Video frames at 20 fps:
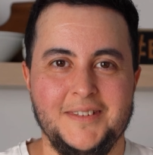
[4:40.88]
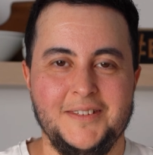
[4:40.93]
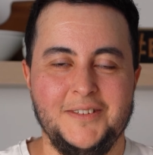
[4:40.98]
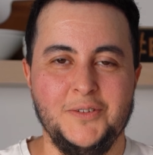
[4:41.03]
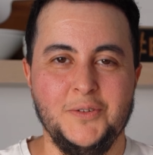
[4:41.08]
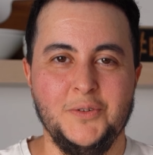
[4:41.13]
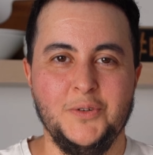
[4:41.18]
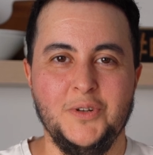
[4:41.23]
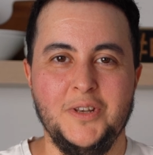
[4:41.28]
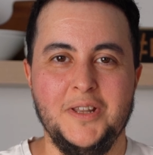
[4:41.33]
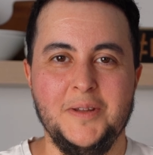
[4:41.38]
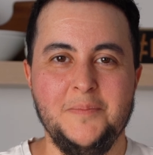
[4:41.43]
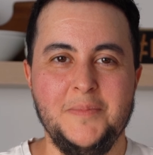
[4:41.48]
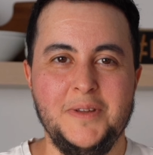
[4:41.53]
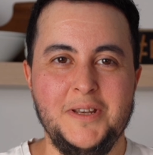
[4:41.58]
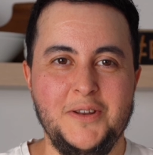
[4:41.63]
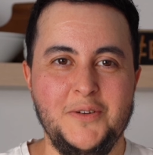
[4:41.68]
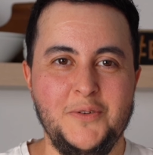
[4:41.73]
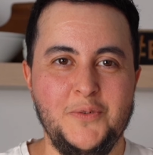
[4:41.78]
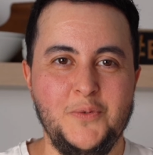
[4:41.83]
So let
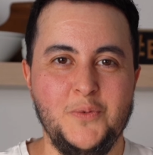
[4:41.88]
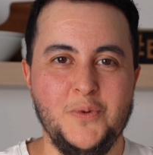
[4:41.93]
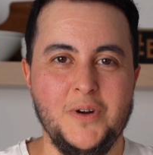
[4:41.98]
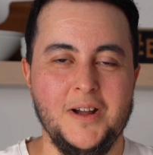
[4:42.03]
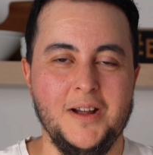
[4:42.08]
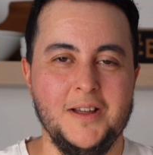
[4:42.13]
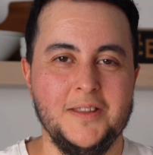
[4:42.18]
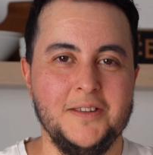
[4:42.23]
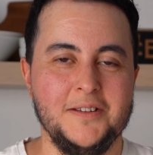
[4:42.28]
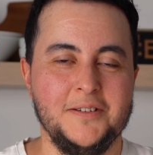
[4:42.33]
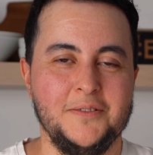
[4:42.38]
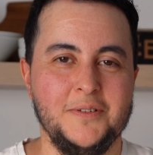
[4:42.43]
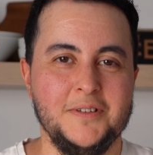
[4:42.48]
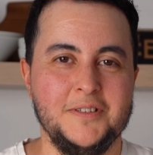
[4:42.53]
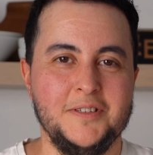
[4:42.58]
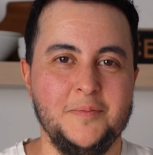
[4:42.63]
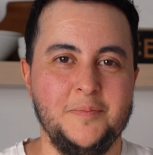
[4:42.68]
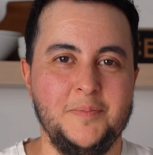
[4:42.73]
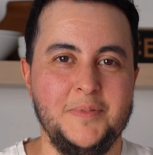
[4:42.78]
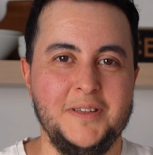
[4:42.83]
me know what other
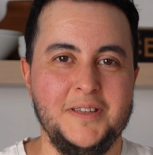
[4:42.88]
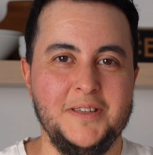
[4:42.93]
recipe